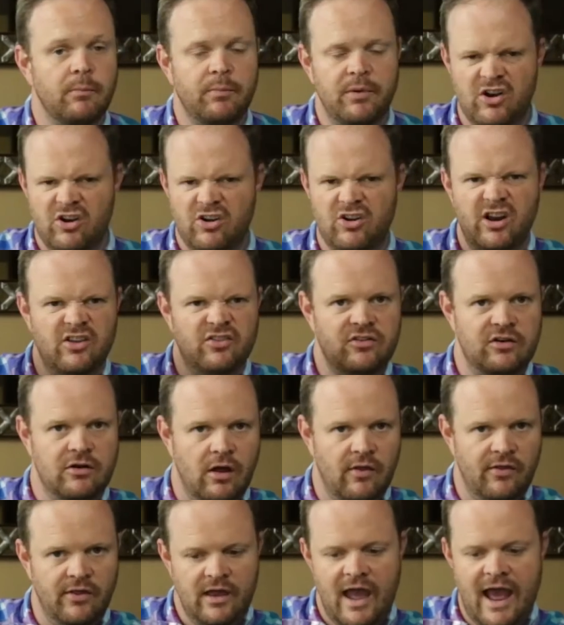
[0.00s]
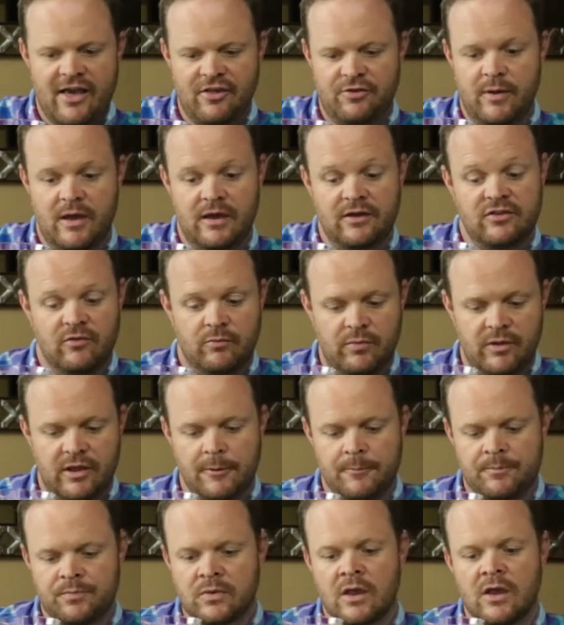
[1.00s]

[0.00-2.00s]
bitterness, and all the aspects of beer.